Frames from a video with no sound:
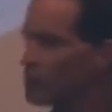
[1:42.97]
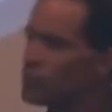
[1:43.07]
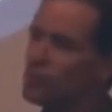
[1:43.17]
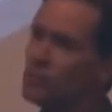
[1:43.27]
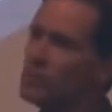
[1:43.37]

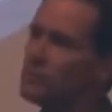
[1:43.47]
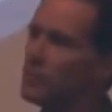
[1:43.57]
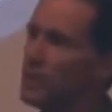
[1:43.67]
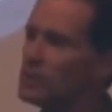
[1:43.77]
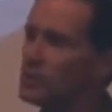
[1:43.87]
long-term
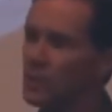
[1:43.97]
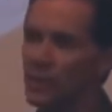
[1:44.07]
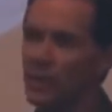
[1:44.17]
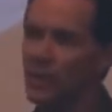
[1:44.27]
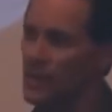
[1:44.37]
manipulation
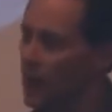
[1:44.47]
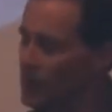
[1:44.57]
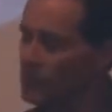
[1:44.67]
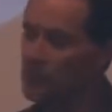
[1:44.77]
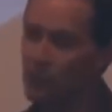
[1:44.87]
that
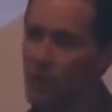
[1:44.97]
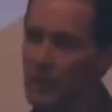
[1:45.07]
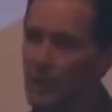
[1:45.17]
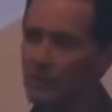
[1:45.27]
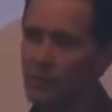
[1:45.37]
I believe
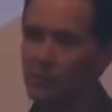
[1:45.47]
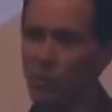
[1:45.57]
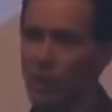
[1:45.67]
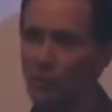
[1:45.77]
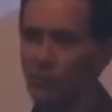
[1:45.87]
right now this is
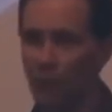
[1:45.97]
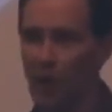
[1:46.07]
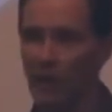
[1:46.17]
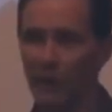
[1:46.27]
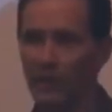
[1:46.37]
why we're
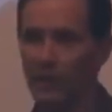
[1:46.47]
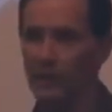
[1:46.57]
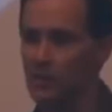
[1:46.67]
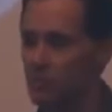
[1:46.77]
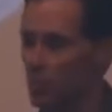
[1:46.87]
frying
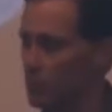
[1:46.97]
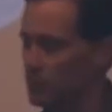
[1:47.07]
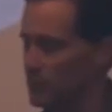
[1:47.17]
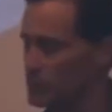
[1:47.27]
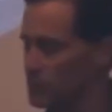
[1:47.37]
at this
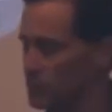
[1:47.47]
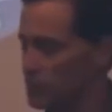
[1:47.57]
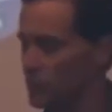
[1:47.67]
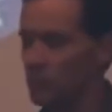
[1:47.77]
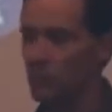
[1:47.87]
point, because there are
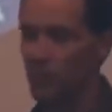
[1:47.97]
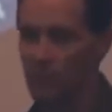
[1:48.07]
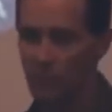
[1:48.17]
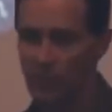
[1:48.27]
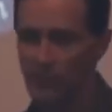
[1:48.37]
some
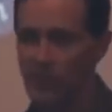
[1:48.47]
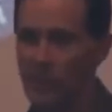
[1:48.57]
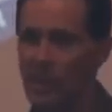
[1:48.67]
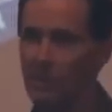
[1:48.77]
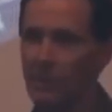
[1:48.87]
very profound
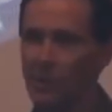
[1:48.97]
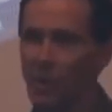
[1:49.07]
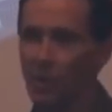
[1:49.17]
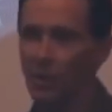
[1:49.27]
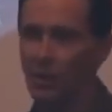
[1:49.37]
things happening in
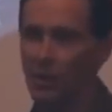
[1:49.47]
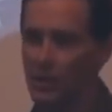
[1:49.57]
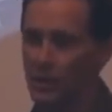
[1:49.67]
the Arctic,